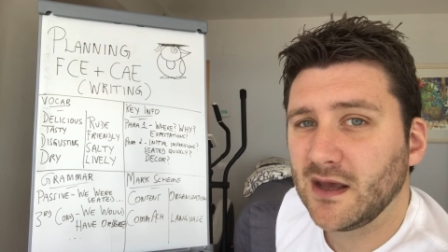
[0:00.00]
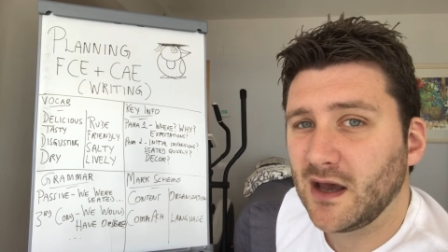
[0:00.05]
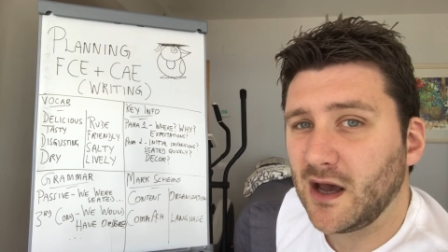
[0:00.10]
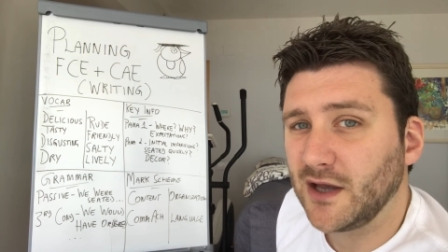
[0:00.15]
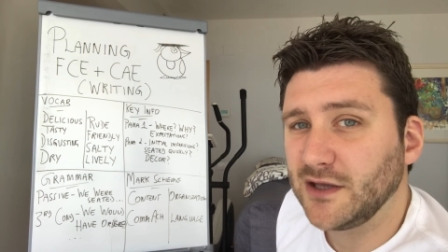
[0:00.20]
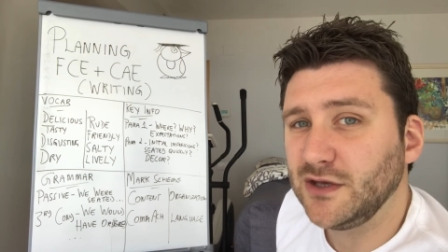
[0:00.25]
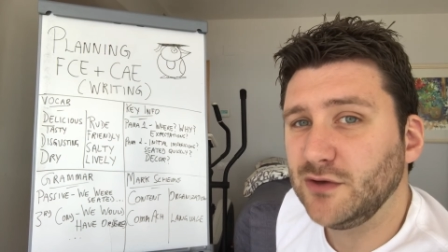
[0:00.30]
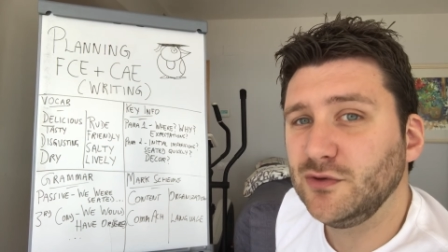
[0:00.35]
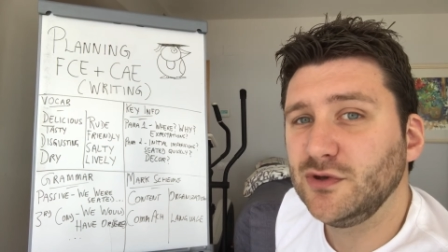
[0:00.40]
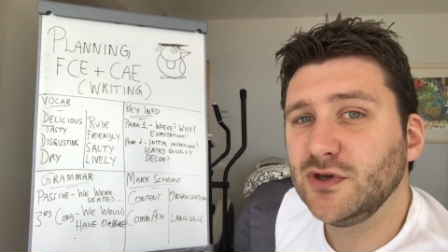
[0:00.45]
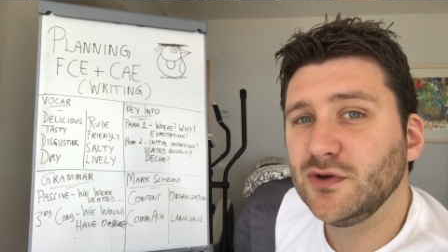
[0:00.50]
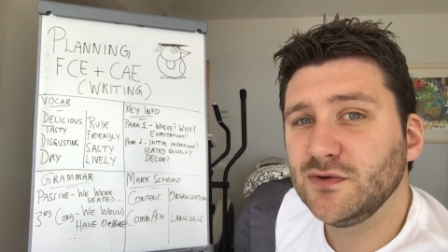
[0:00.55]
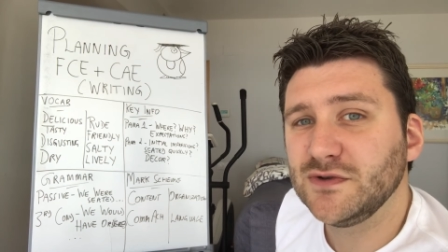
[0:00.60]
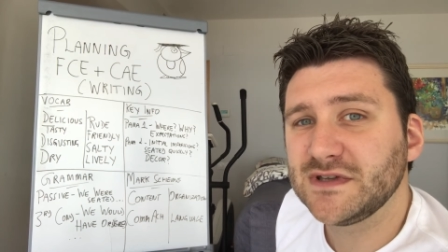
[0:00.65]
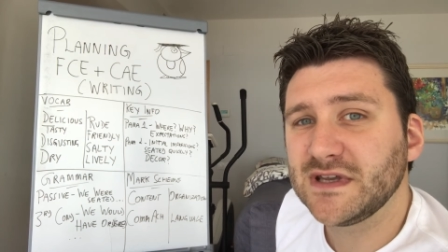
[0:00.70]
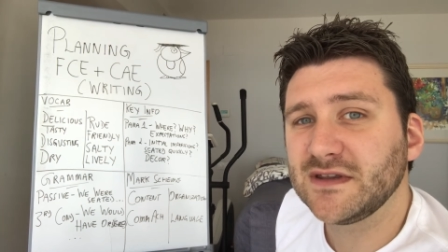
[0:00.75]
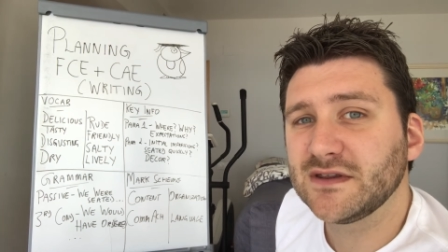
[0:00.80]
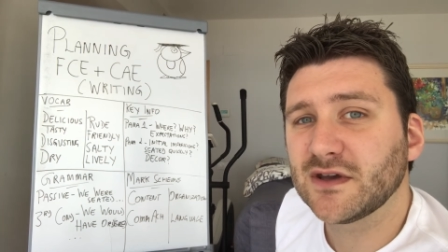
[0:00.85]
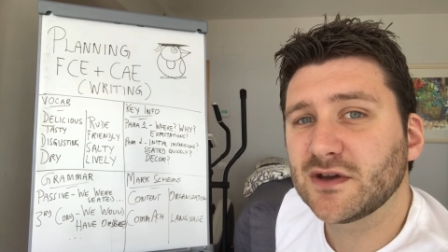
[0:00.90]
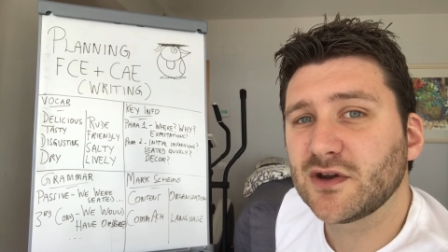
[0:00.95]
Are you
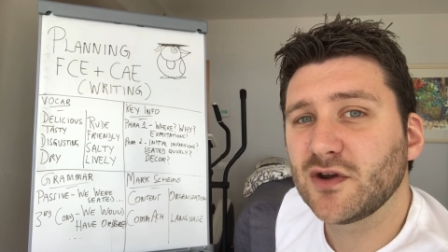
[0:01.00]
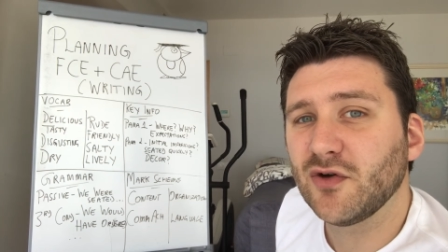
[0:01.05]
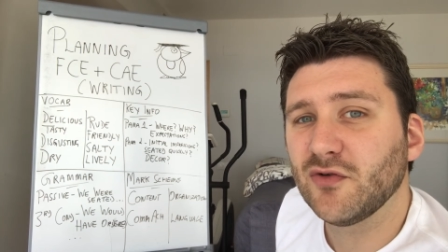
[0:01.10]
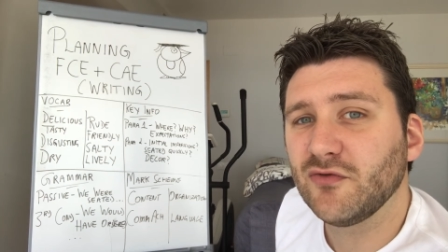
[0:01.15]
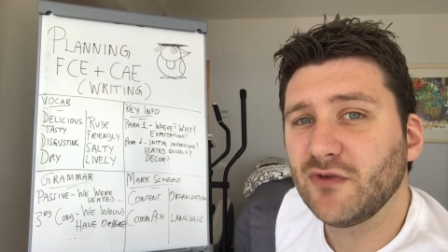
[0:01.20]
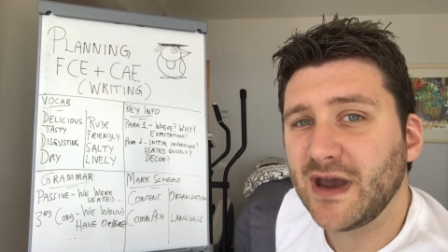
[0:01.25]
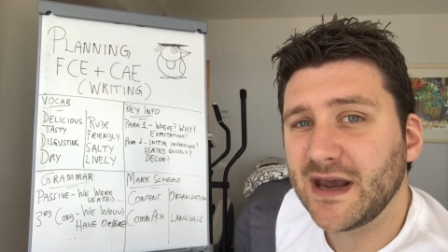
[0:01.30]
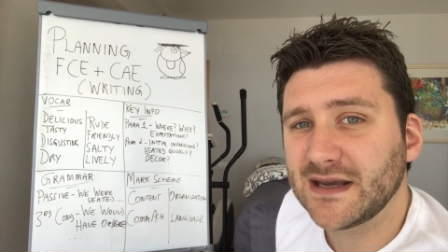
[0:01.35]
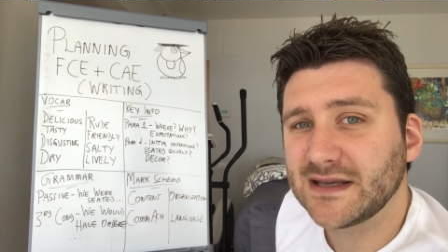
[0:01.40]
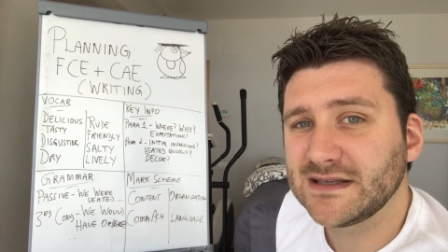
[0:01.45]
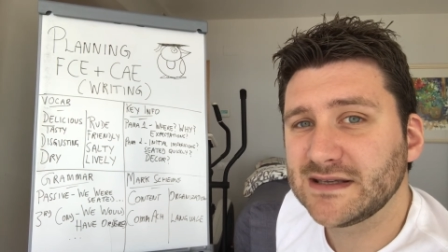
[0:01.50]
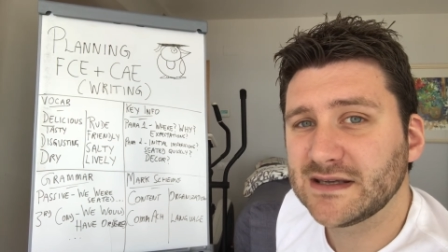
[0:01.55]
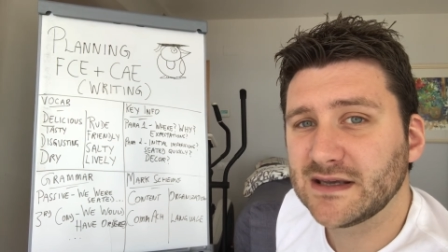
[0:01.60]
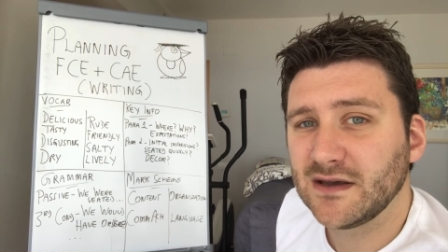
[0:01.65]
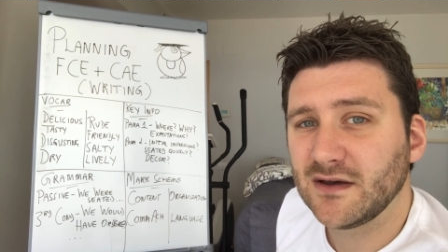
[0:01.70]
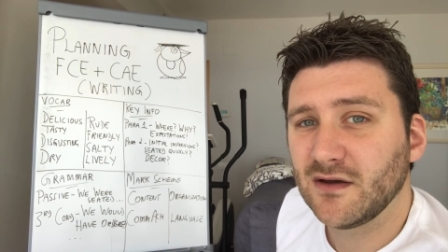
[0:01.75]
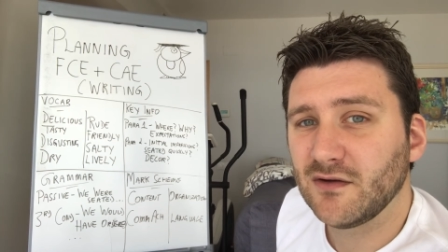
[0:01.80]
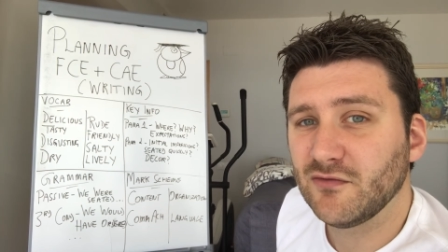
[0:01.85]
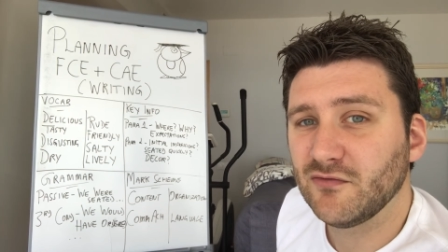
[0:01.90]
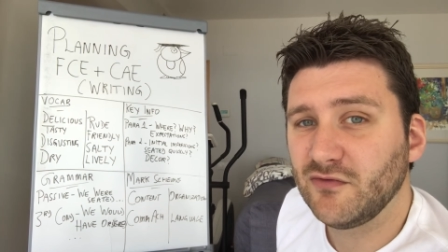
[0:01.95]
using the correct
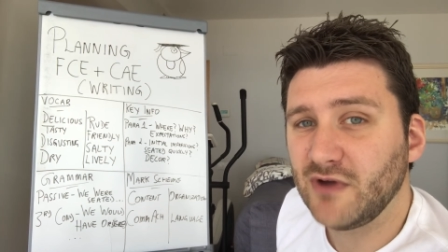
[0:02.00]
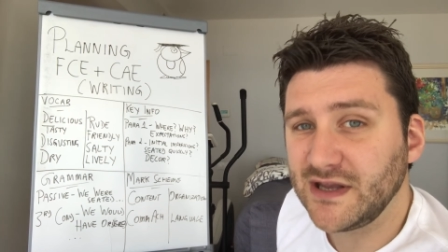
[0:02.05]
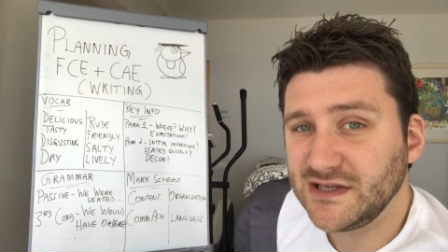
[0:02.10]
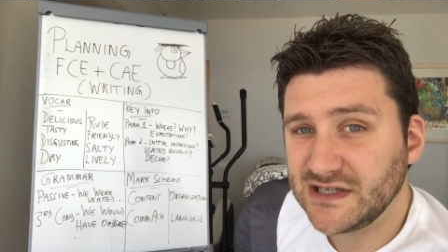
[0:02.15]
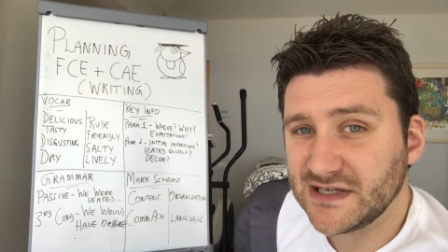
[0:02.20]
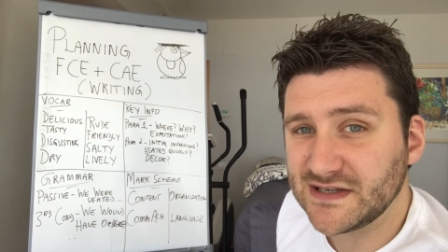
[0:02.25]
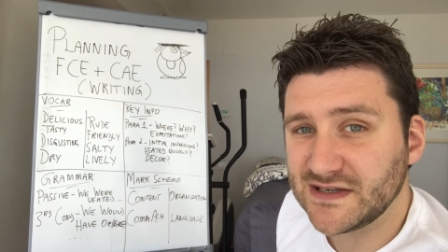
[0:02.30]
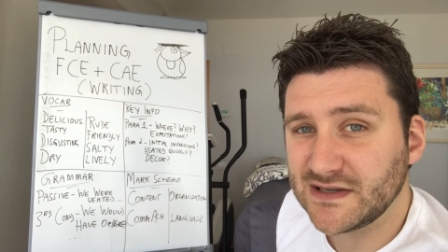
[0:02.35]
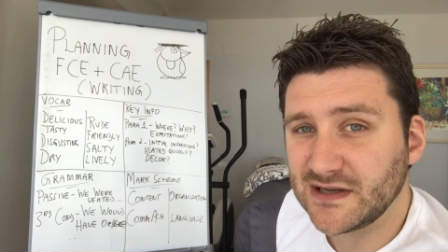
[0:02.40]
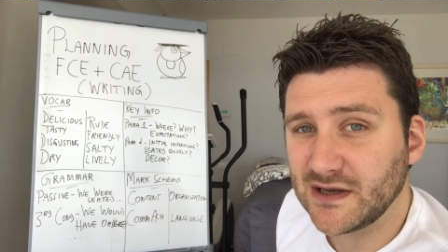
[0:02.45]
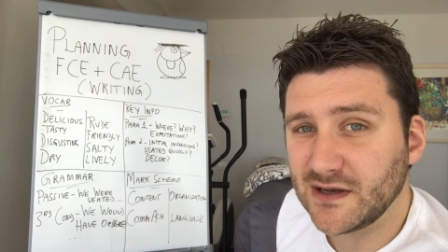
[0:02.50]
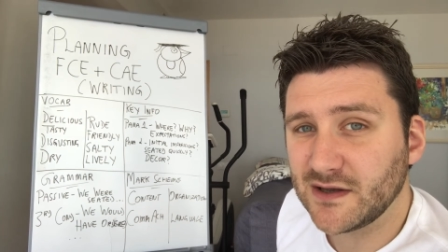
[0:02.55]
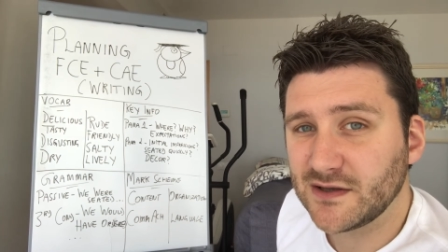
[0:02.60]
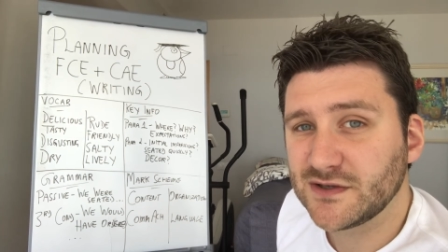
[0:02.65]
register?